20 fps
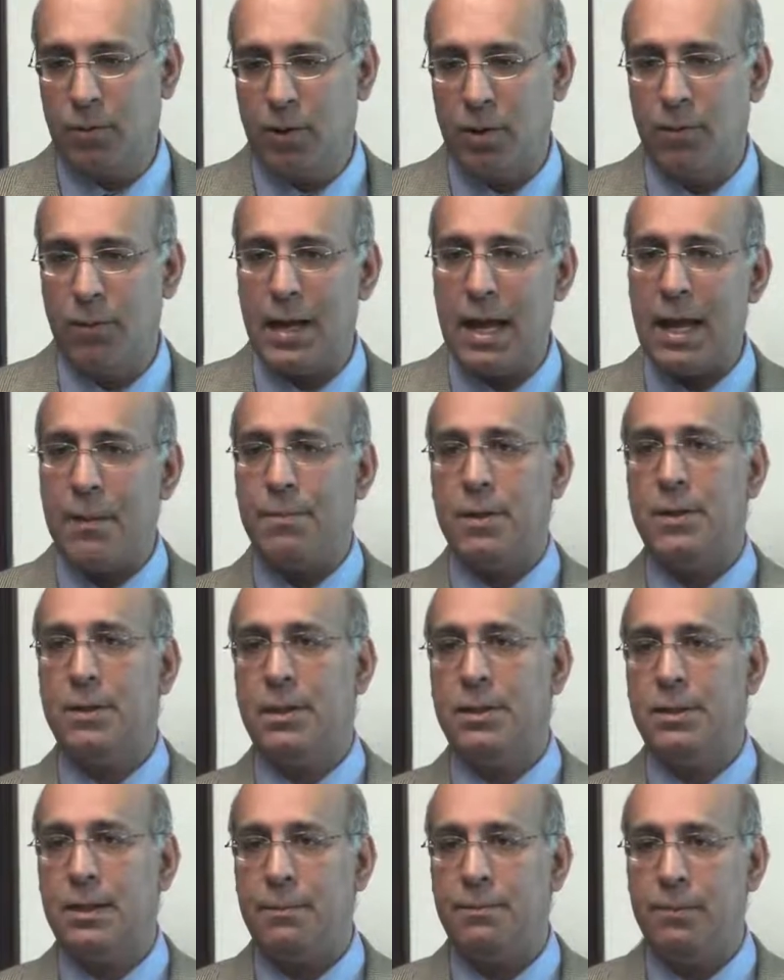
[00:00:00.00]
world, what happens
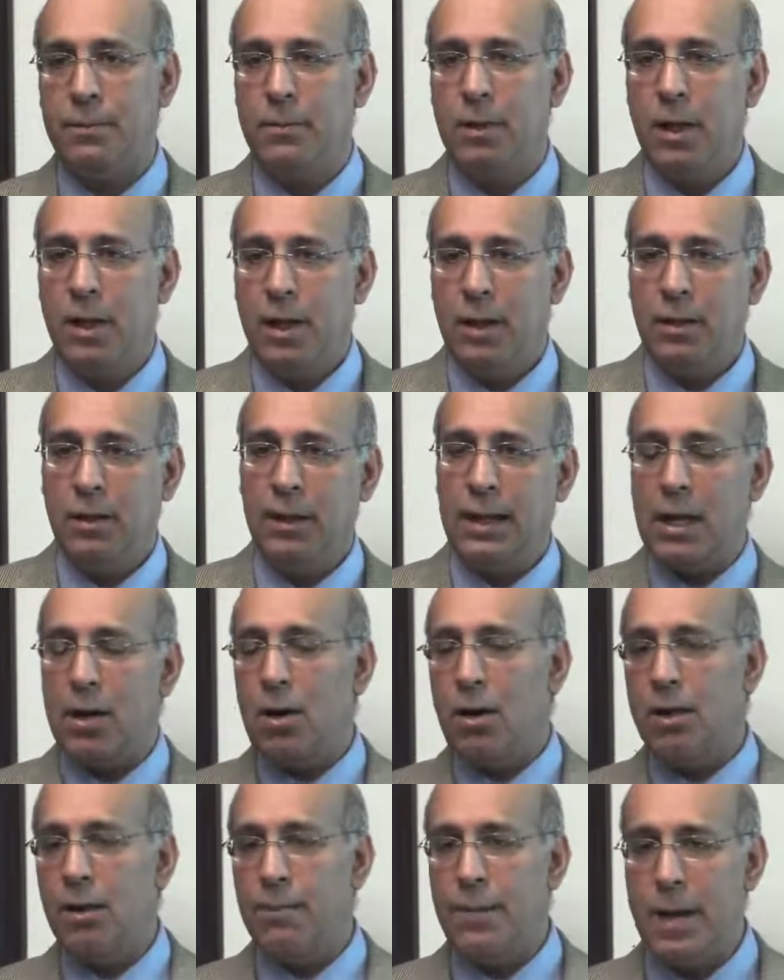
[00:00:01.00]
is that you get
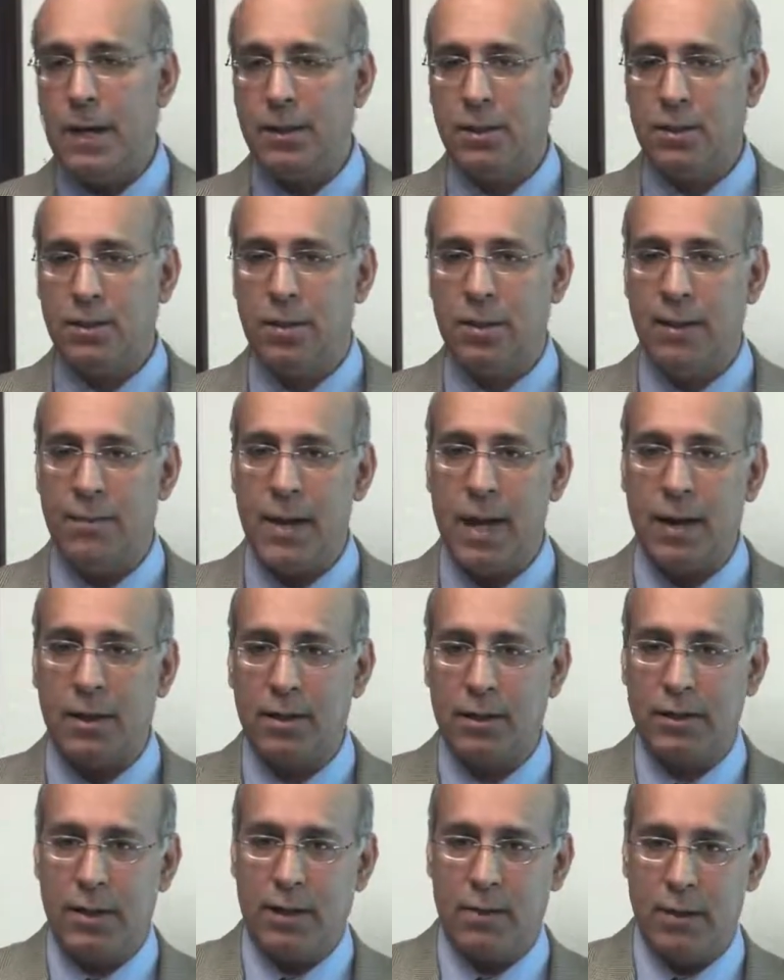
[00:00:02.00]
all your patients in your max
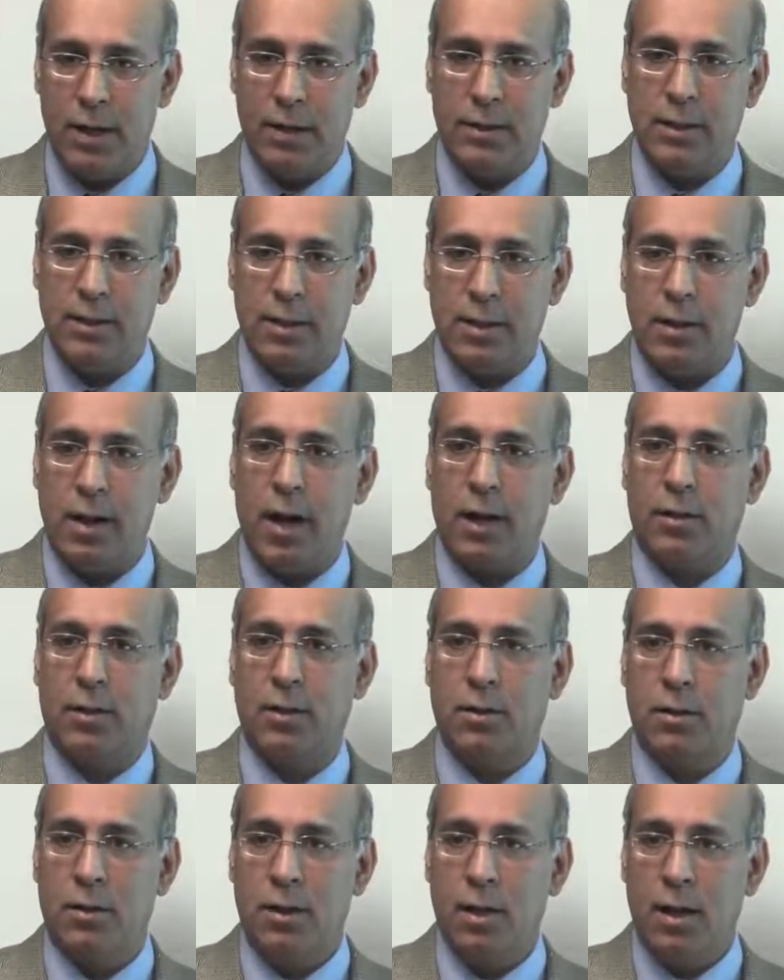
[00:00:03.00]
regeneration. The
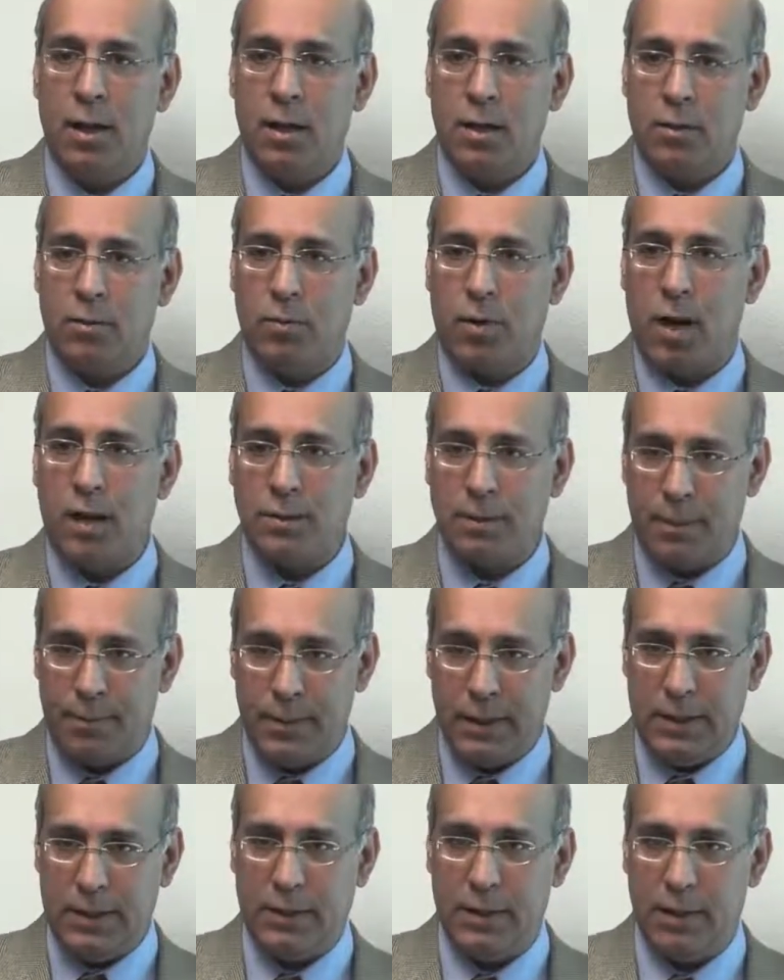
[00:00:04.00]
doctor draws up
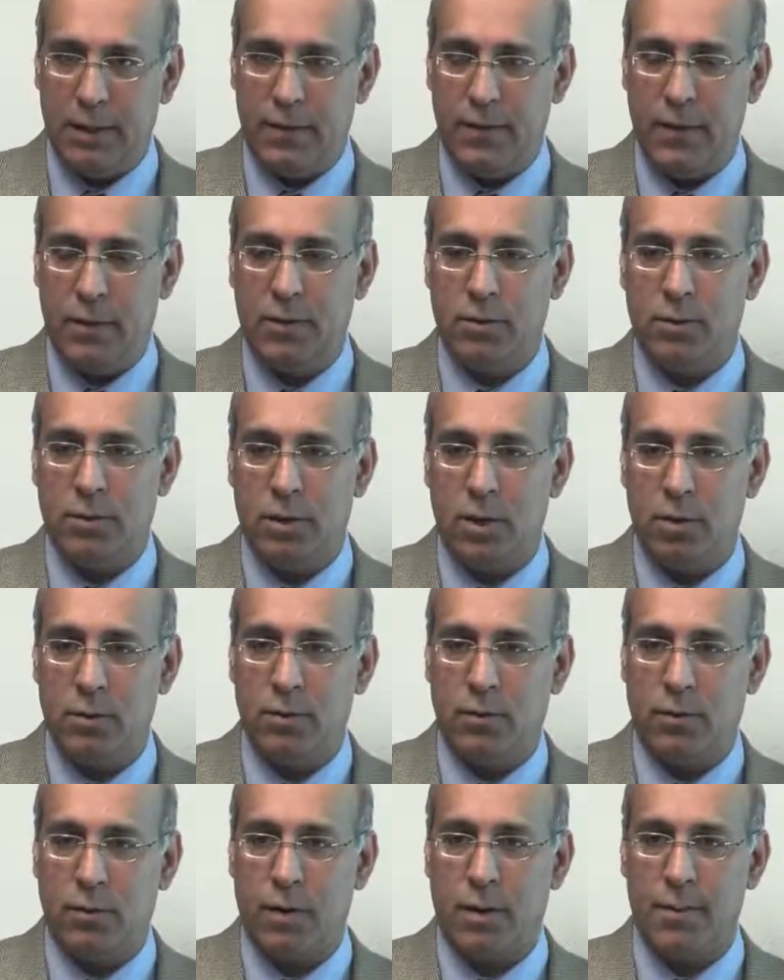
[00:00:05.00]
each individual
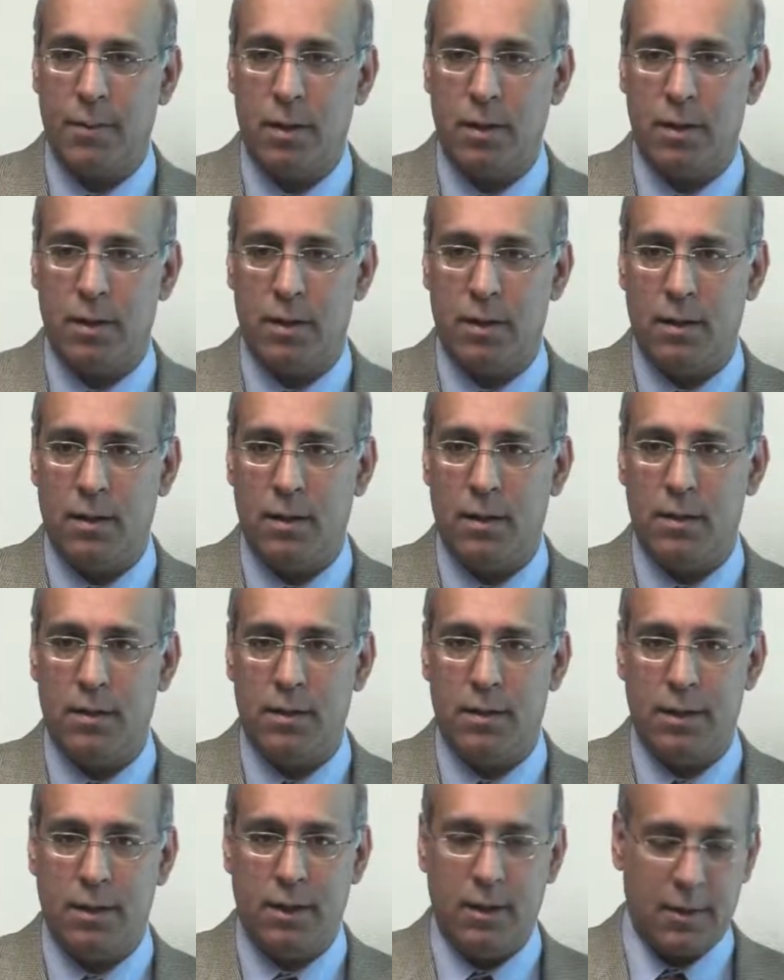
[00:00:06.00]
dose from a, uh, uh,
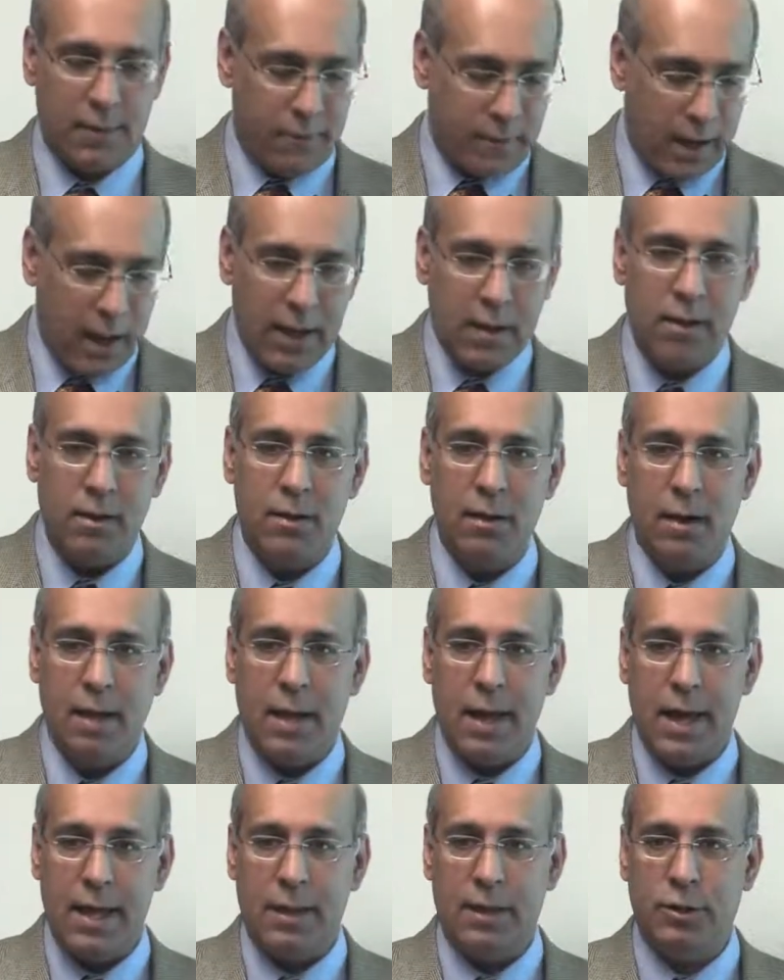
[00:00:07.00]
the uh, vial
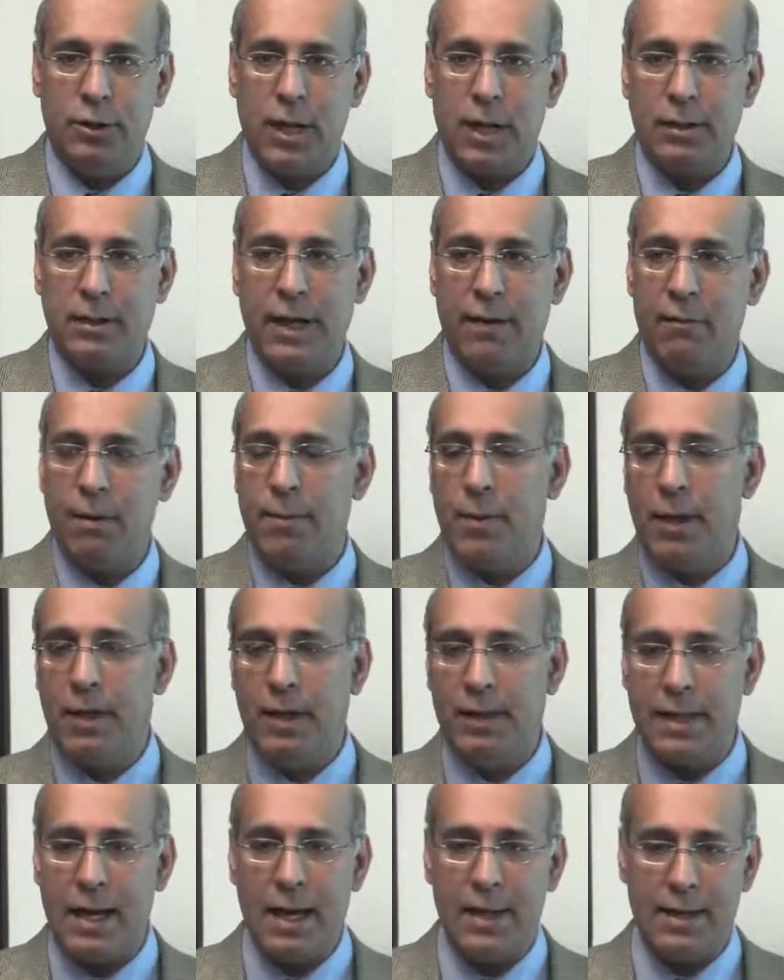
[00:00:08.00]
and injects
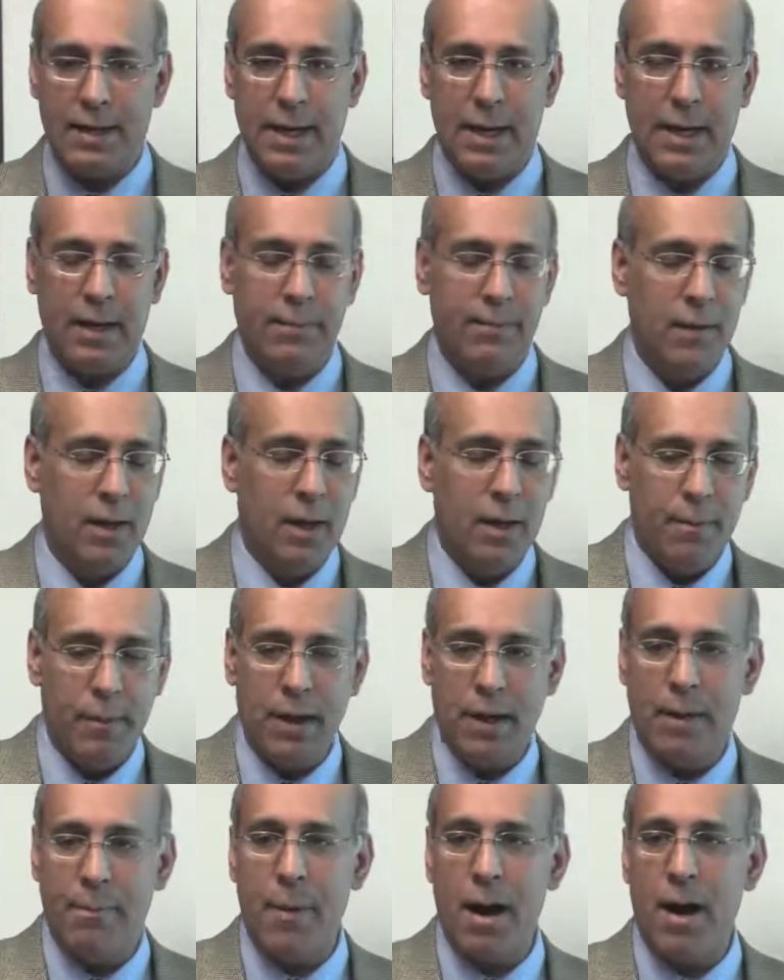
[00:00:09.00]
everybody that day.
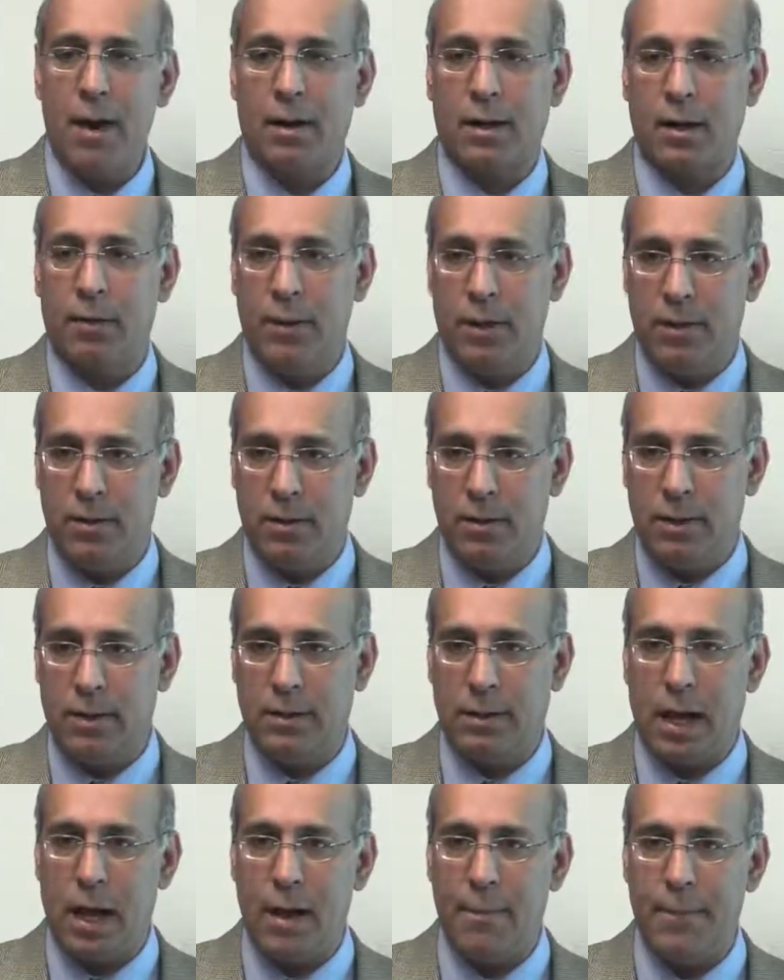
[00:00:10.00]
But in America, we do it
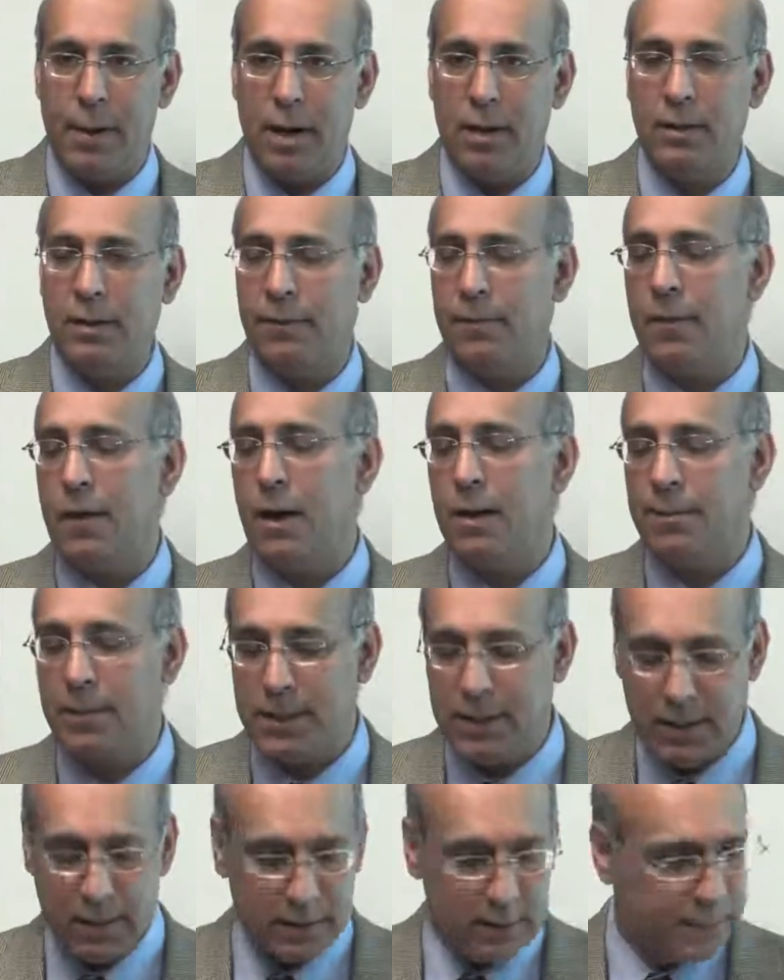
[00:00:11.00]
in compounding
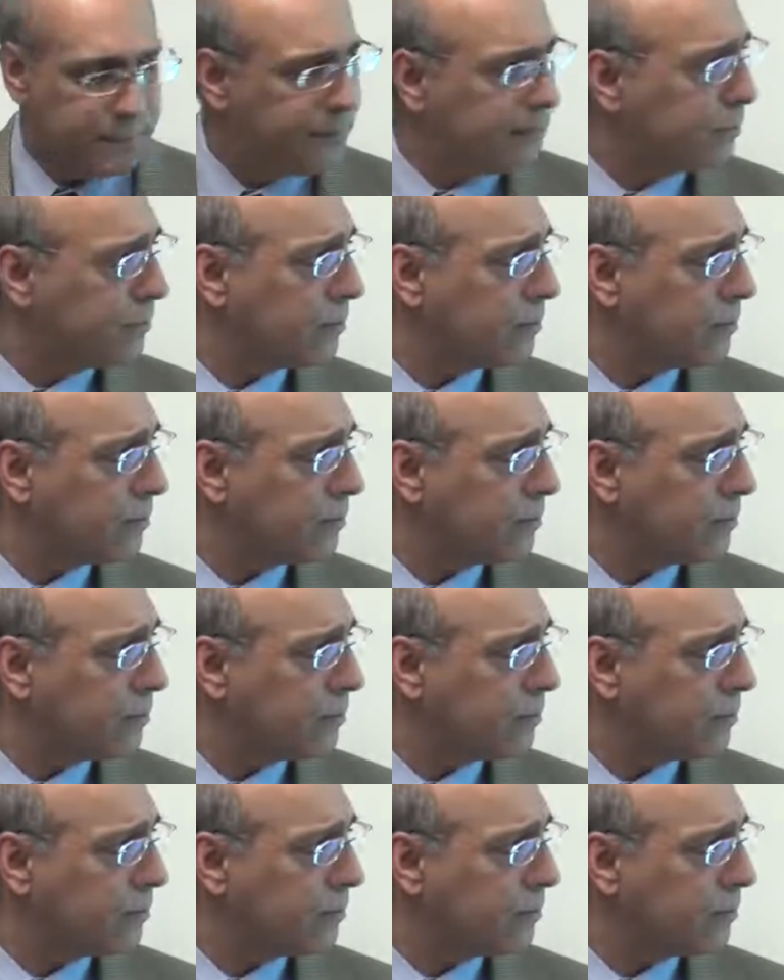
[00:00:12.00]
pharmacies.